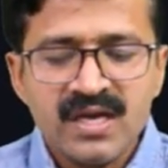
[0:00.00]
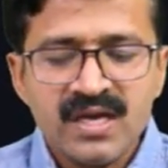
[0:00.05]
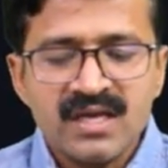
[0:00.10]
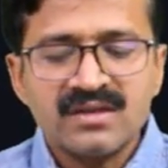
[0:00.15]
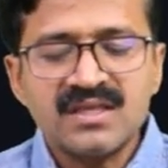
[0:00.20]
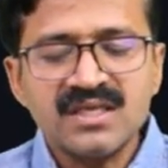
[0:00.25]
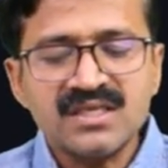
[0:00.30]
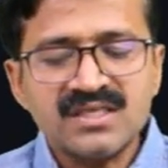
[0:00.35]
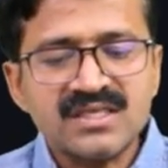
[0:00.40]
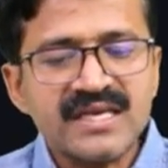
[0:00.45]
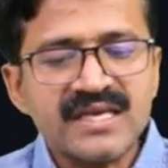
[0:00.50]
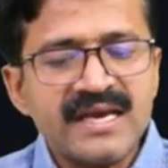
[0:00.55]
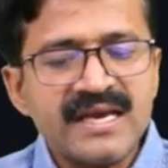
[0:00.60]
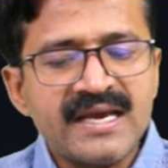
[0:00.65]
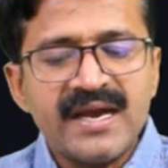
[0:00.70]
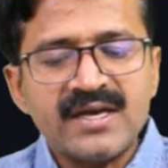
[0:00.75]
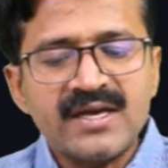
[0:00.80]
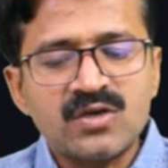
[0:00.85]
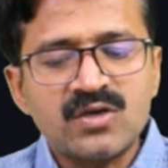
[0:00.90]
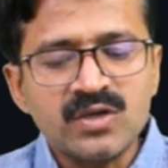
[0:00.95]
This a
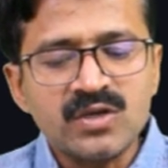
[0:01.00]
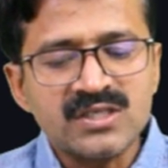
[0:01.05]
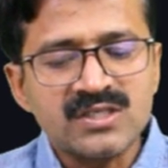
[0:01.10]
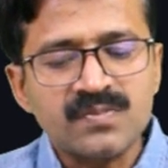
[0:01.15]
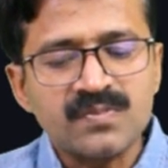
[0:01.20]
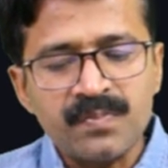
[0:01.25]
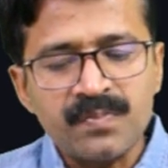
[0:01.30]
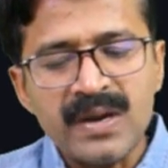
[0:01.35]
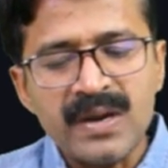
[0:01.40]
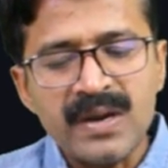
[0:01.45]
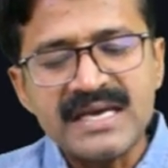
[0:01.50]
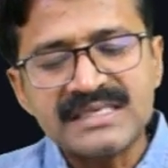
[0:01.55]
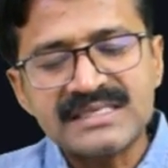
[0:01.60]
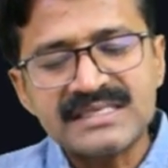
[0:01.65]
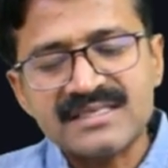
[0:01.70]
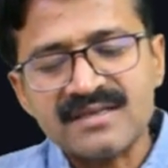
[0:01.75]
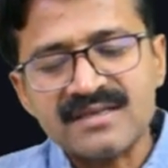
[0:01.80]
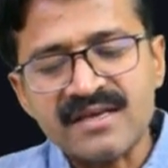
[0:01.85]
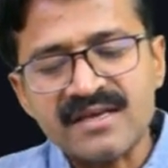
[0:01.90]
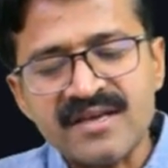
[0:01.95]
by 2 is
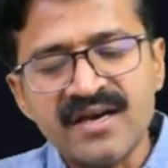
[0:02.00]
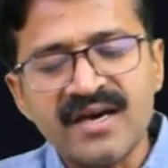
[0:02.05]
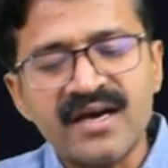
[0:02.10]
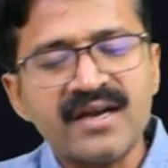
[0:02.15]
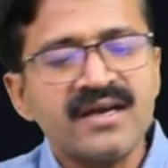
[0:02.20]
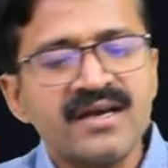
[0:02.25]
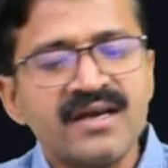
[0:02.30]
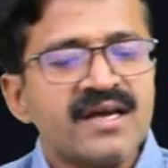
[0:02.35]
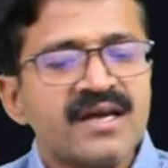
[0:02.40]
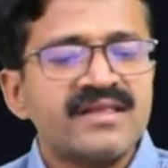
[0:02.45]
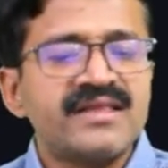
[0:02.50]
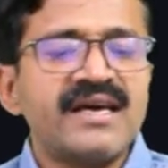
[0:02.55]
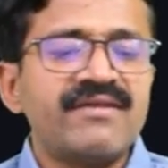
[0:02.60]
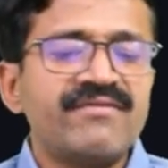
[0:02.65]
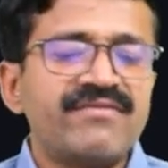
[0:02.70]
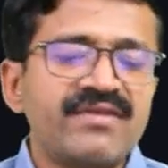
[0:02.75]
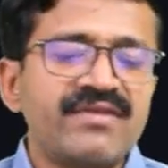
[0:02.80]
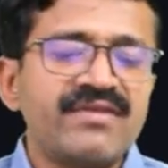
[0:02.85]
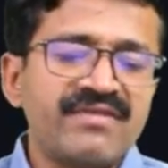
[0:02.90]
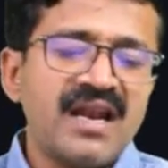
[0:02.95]
placed here. Then
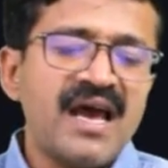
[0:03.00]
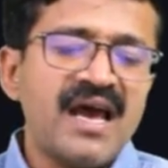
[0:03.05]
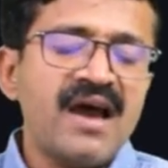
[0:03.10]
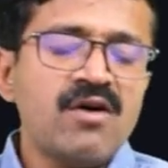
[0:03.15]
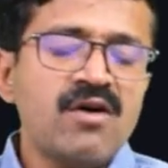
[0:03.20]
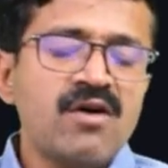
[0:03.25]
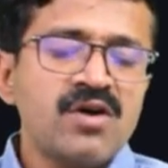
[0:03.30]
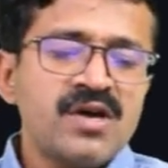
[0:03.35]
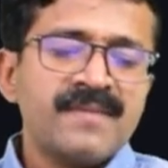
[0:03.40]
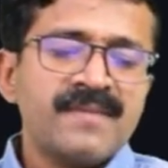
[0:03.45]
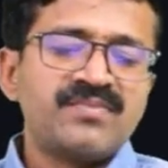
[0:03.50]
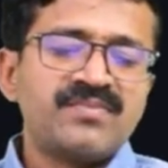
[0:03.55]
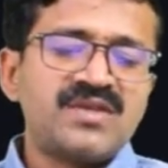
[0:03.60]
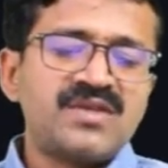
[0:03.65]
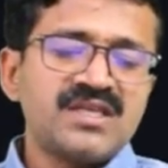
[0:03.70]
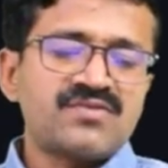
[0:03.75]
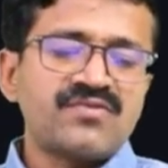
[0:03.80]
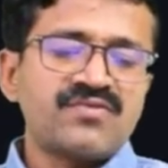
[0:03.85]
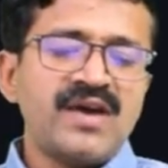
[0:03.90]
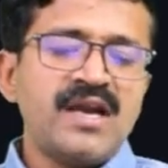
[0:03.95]
we will have this
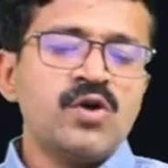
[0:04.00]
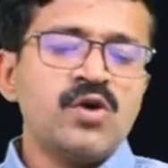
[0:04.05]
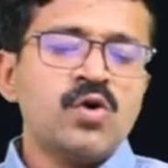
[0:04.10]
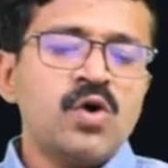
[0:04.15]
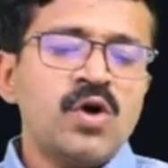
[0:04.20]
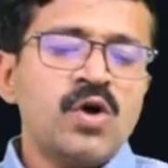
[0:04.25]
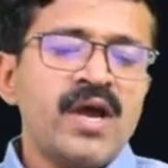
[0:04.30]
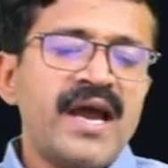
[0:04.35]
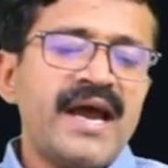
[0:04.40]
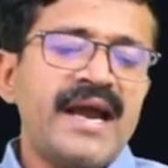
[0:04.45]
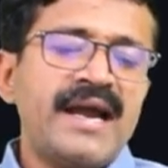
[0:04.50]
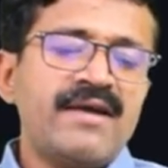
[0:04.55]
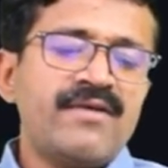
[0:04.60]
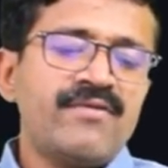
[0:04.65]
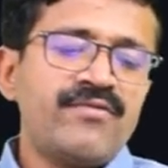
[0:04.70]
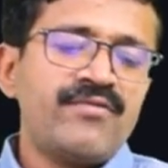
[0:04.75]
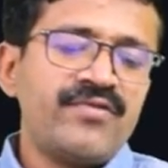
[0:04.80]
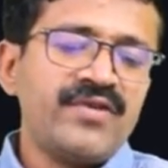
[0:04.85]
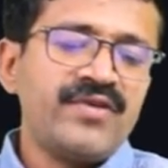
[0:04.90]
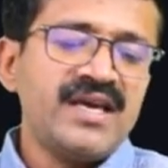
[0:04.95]
value, and
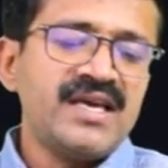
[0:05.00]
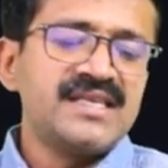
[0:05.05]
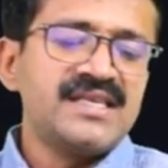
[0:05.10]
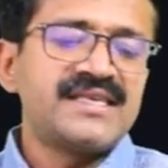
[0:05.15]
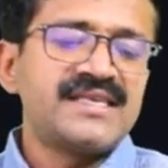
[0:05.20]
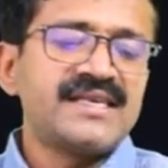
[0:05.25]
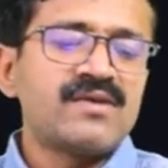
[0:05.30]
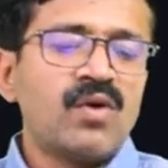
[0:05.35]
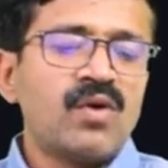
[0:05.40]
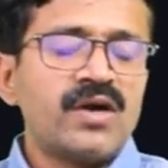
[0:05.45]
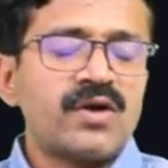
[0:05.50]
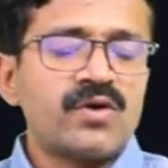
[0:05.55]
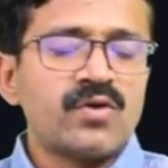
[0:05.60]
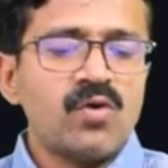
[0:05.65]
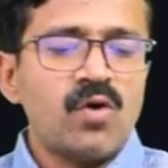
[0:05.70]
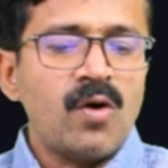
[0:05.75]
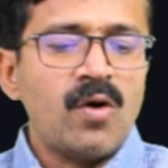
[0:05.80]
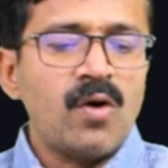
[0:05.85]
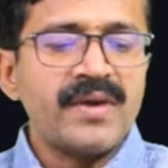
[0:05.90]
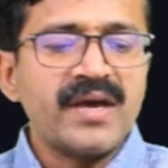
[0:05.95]
v is equal to
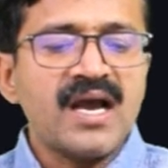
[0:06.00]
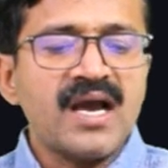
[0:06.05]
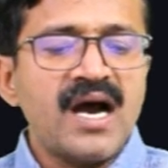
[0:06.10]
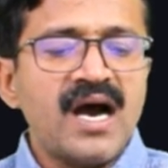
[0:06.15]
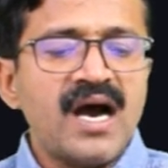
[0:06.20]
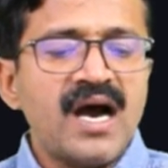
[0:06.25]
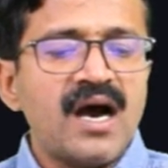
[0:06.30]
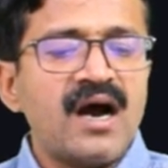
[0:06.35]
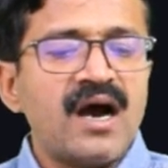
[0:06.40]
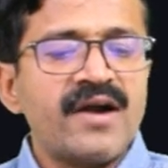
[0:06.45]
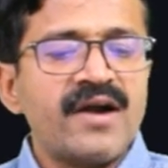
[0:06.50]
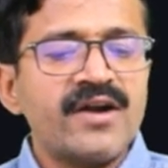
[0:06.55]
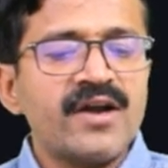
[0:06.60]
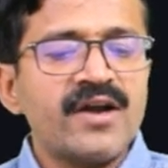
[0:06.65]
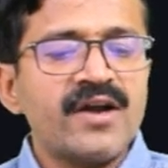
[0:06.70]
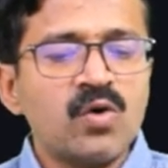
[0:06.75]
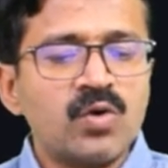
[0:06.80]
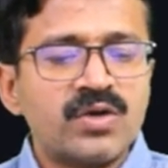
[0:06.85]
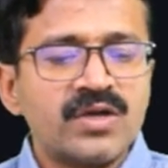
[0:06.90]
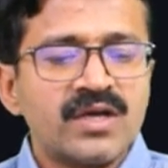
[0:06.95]
omega under
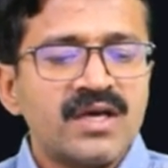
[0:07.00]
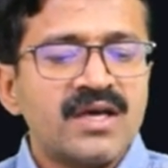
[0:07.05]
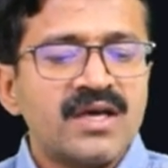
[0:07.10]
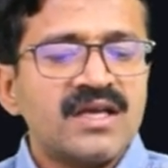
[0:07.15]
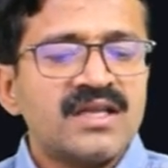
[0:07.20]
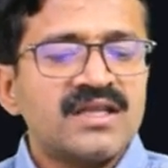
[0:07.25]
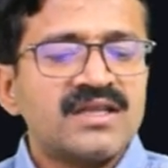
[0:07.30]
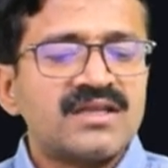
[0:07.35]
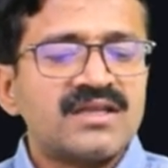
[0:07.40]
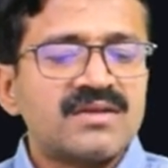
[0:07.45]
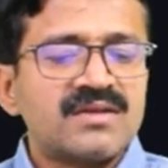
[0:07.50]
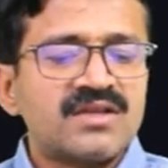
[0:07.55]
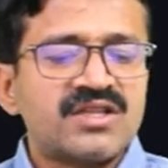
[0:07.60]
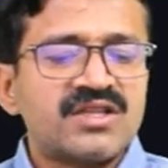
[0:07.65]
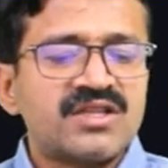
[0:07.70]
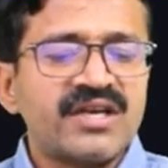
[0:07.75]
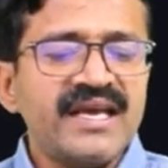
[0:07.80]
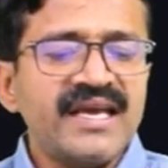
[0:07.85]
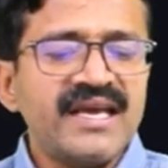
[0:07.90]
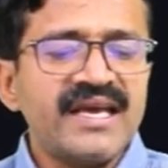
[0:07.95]
root
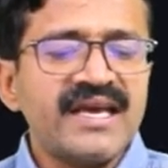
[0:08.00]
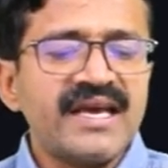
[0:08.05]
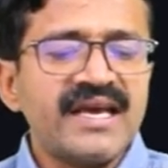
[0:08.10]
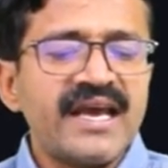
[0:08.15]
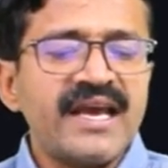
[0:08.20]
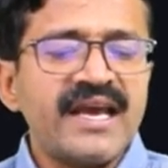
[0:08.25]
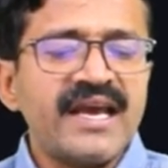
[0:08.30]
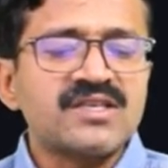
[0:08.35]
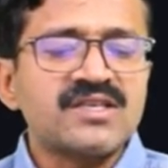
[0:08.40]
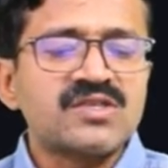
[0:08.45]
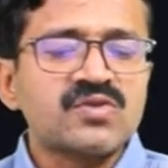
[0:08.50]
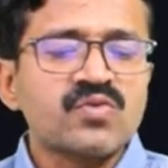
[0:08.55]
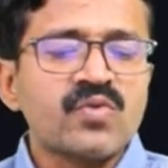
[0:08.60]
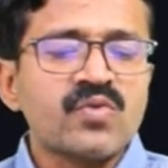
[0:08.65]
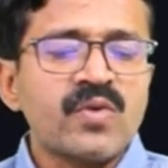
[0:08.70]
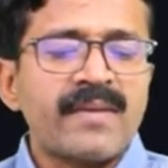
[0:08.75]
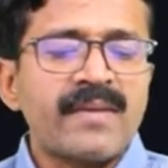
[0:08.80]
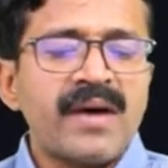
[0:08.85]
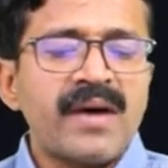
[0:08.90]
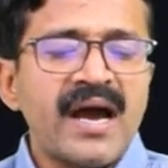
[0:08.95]
3a
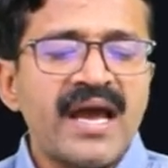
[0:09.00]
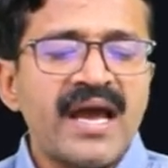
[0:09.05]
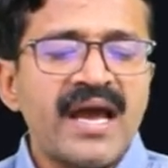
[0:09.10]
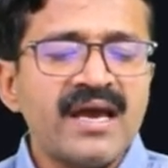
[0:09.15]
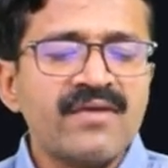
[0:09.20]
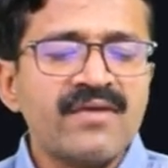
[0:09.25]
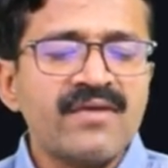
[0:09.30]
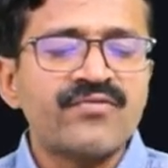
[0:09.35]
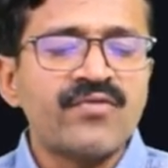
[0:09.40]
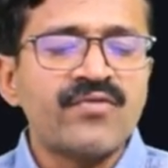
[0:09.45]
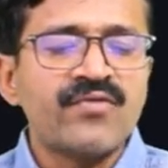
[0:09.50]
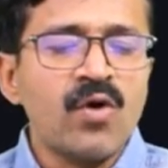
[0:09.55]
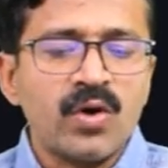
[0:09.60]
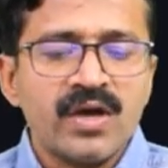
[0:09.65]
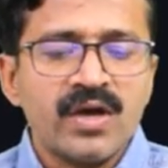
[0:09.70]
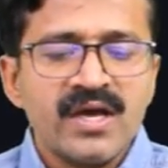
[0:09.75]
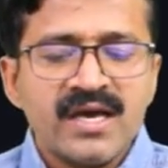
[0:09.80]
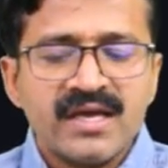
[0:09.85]
square by 4.